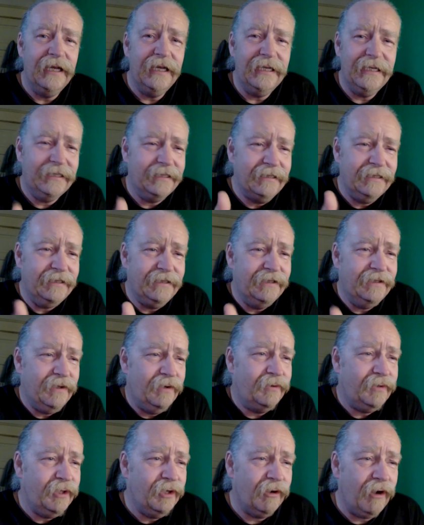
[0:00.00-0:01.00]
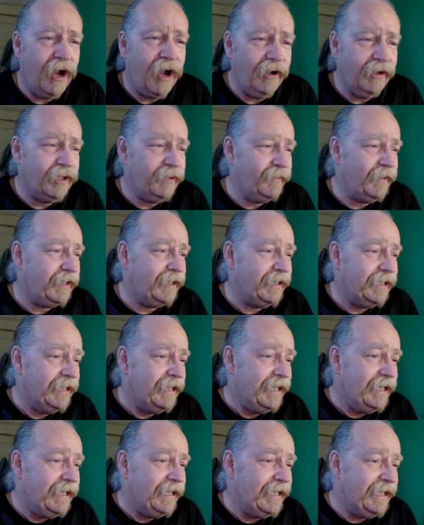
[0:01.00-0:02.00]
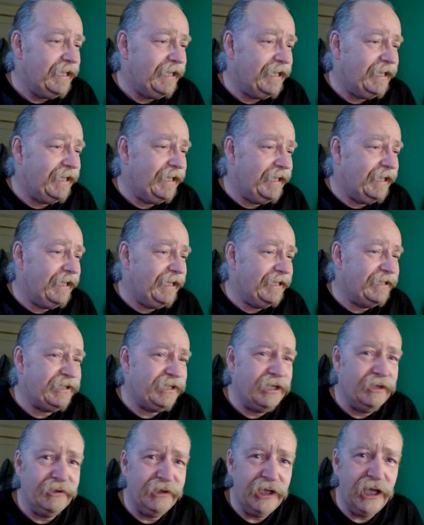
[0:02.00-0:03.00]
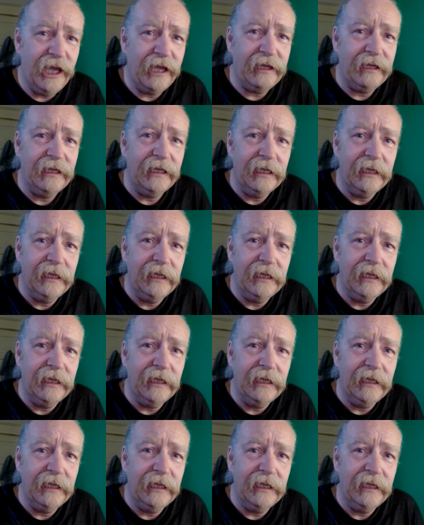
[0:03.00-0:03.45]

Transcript: uh, you know, your argument. And it's still shit.